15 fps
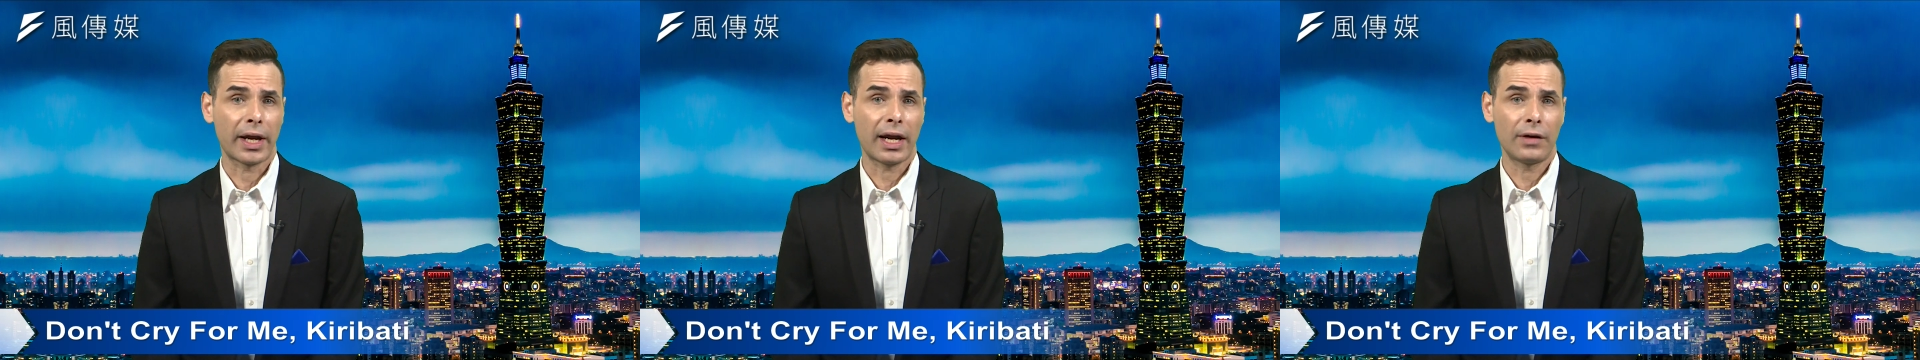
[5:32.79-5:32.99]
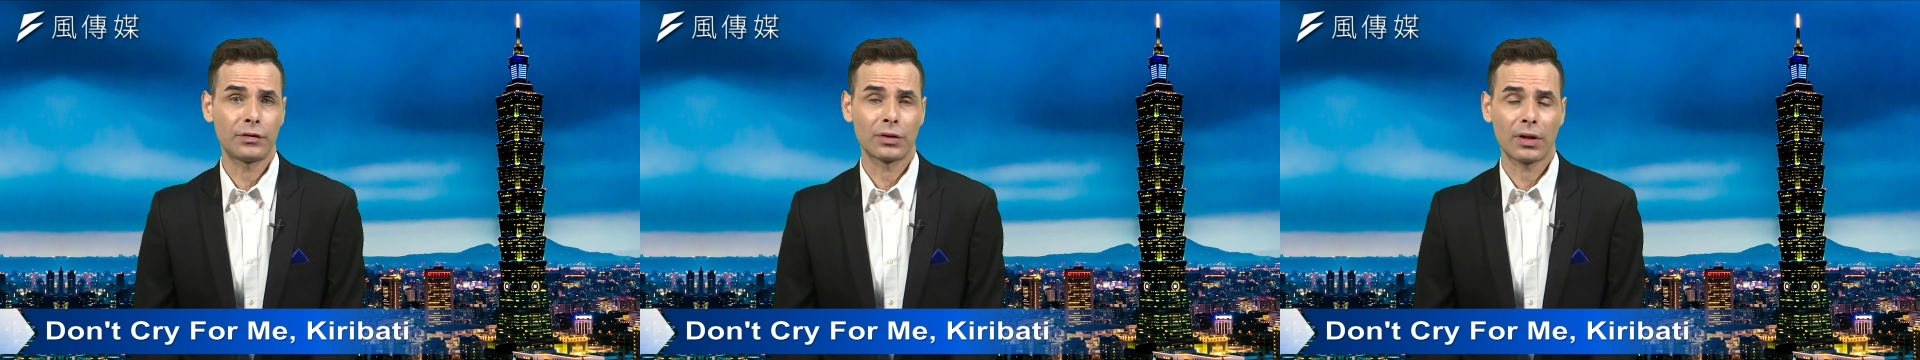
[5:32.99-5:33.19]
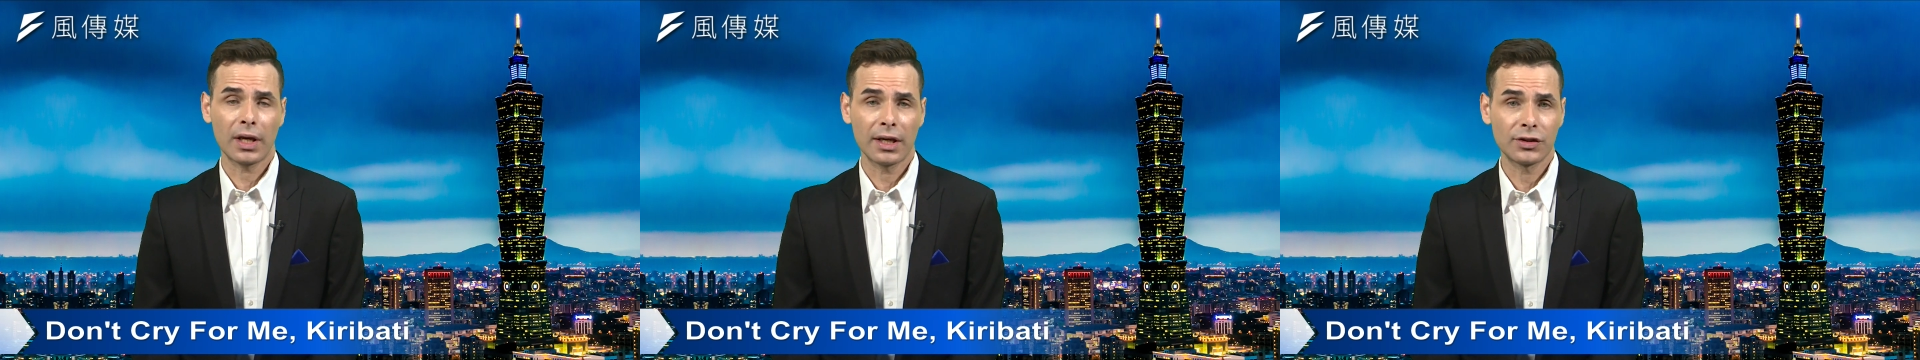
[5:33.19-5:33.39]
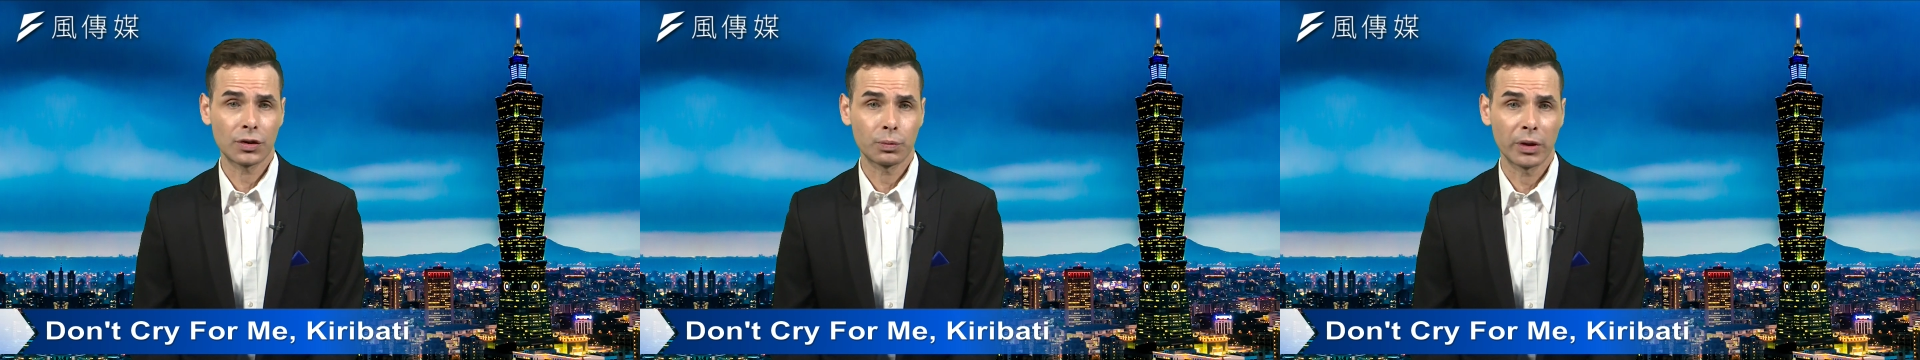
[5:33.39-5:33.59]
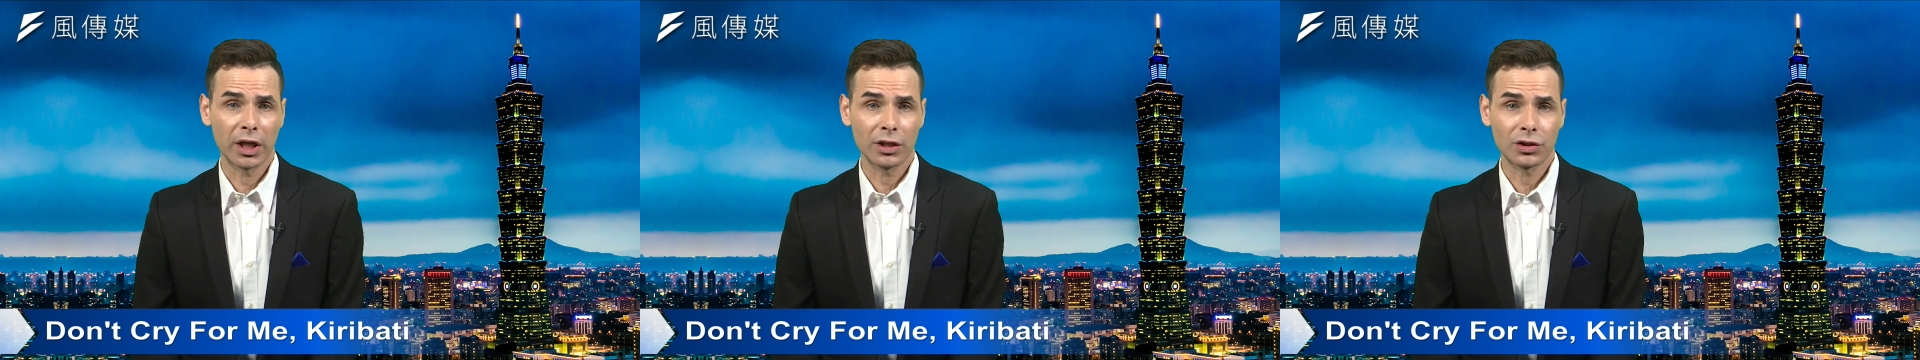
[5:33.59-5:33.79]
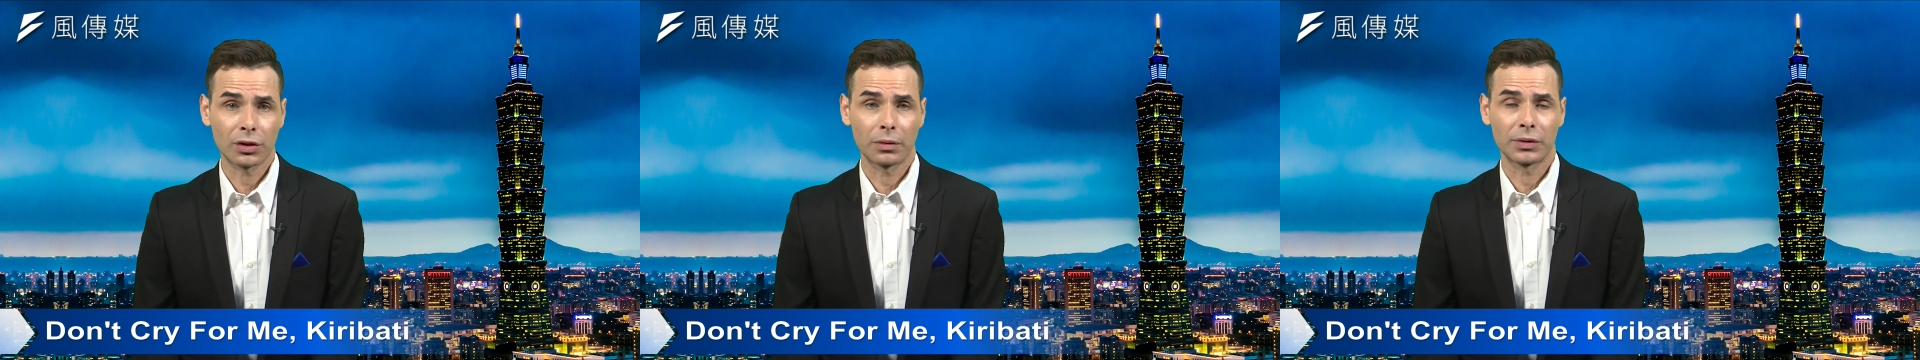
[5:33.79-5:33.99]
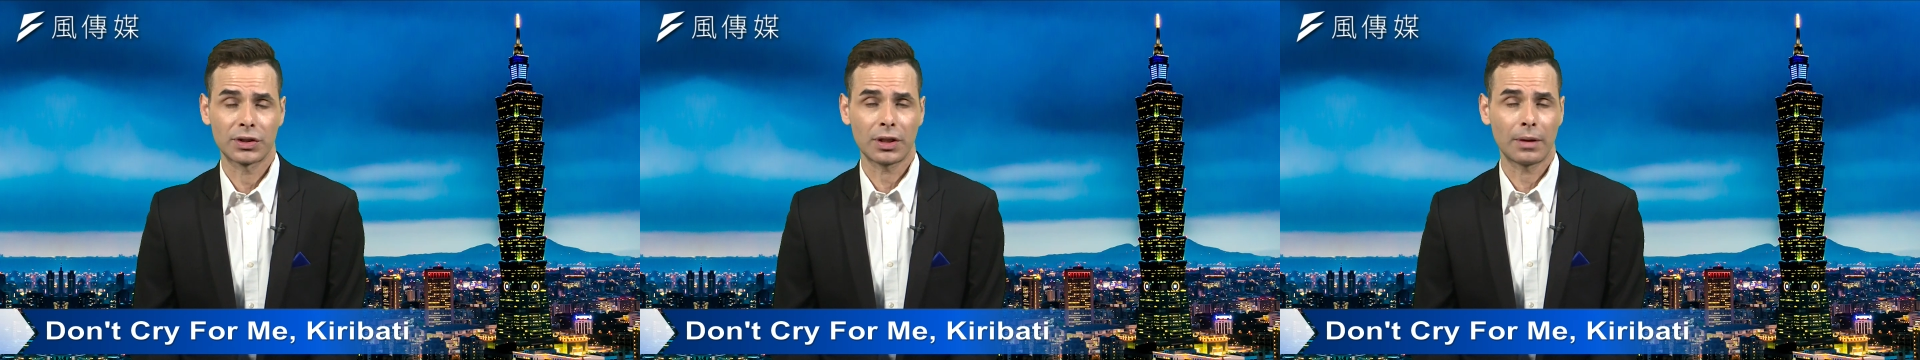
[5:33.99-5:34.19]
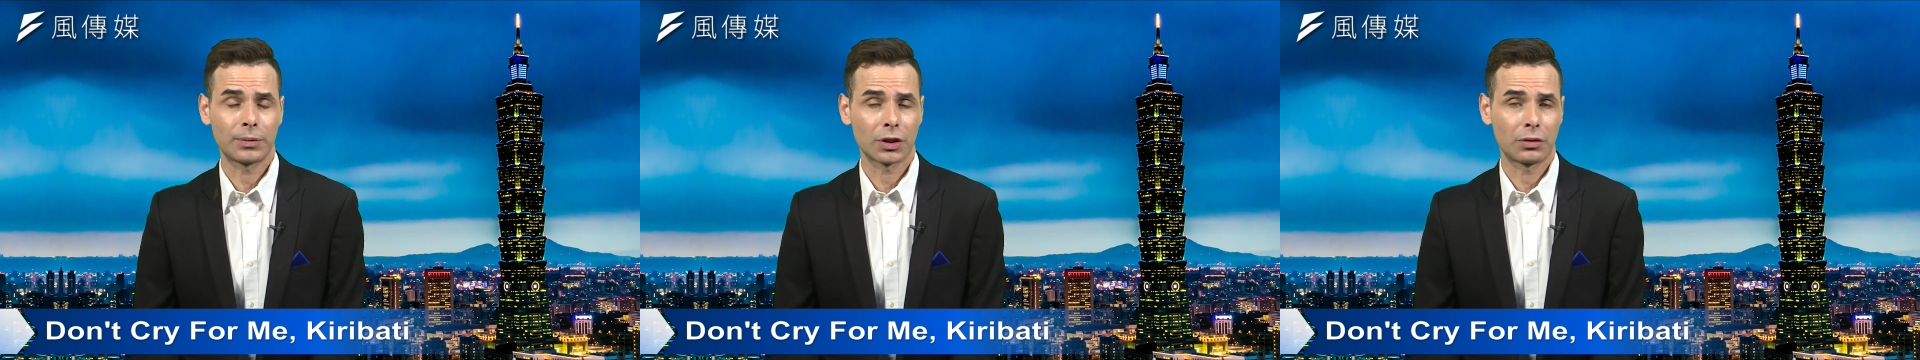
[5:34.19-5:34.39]
After they switched, there was
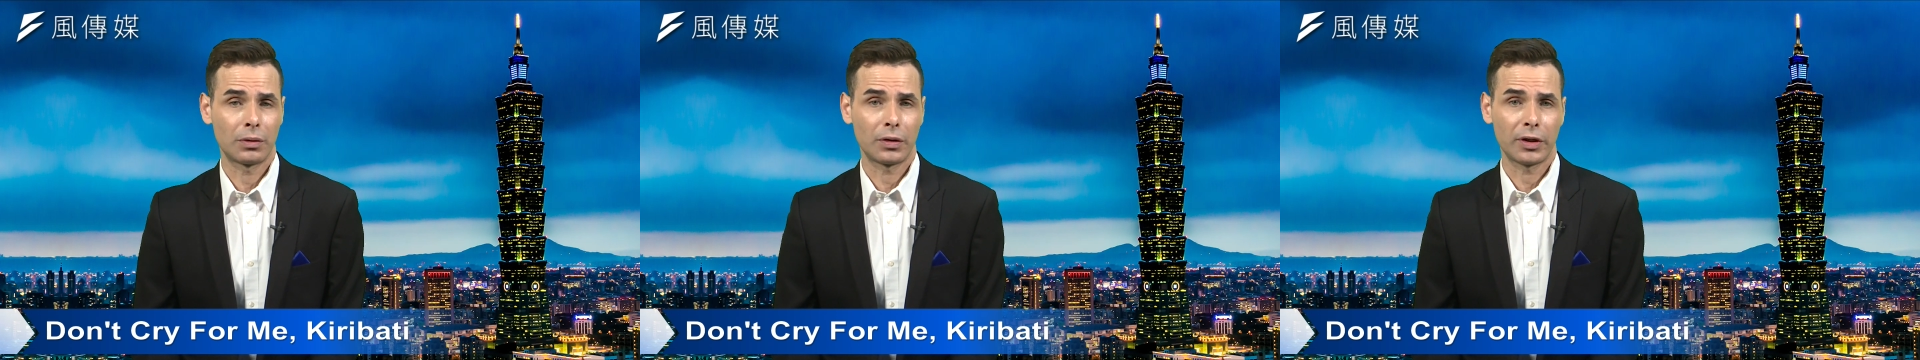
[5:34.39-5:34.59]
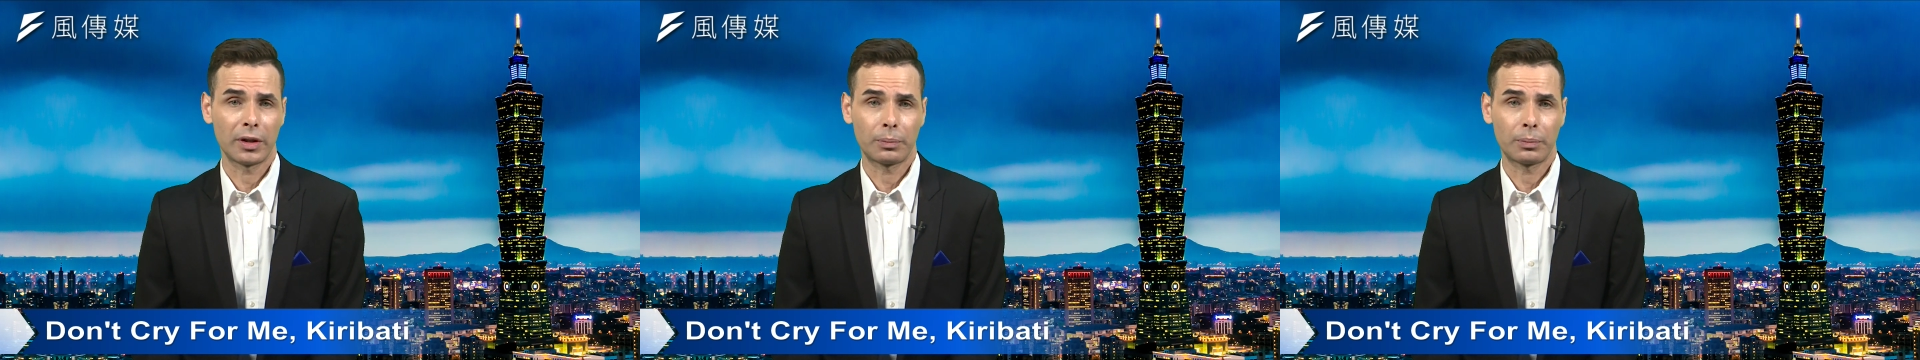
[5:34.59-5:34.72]
subsequently